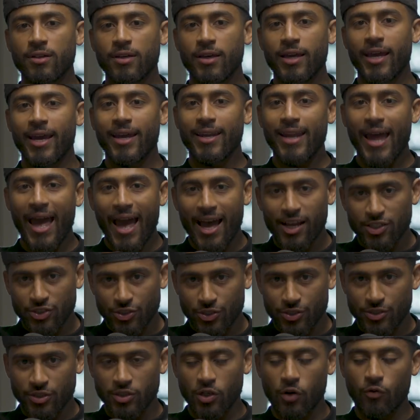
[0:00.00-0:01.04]
and ask
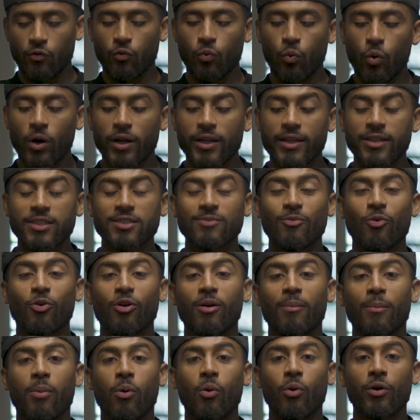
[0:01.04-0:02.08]
yourself, what is more
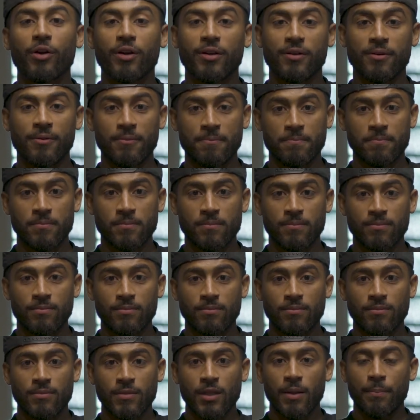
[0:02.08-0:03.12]
important?
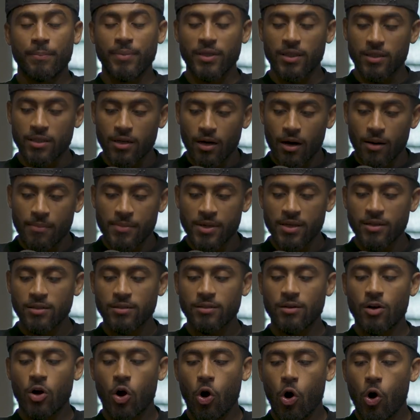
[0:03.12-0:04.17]
Becoming
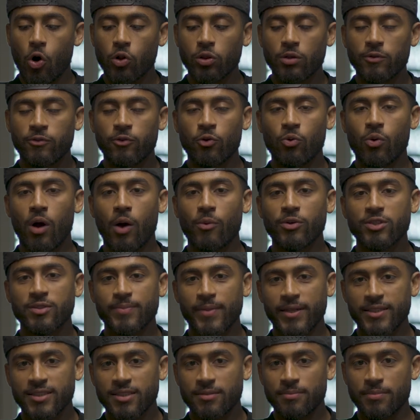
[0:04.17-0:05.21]
all of who I was
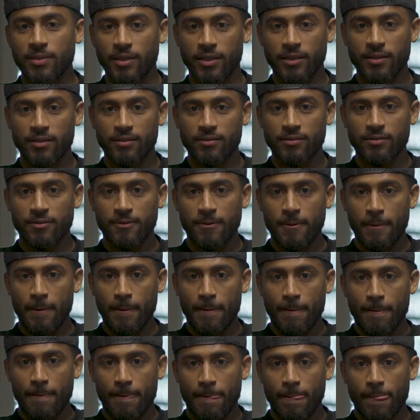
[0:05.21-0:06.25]
made to be,
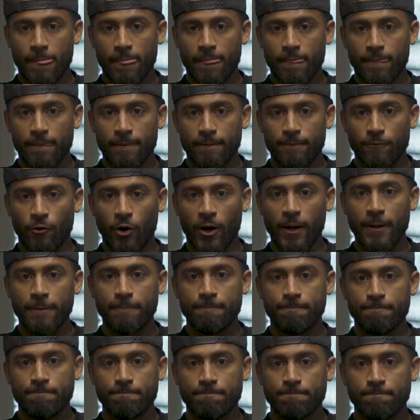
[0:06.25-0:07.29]
right?
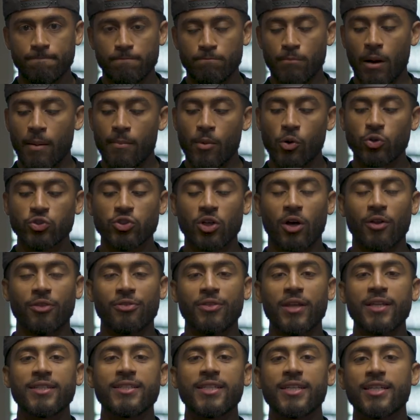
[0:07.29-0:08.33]
My most
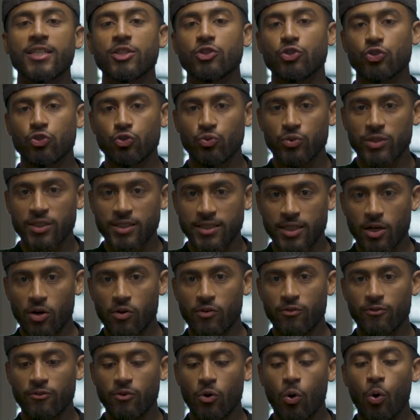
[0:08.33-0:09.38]
authentic and truest
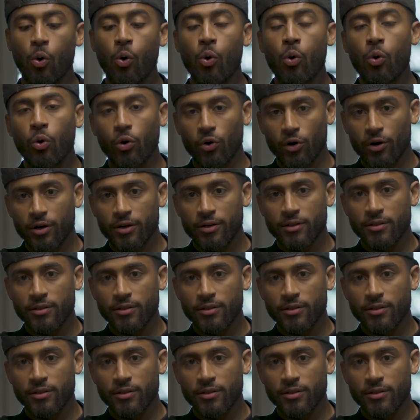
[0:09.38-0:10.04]
self, or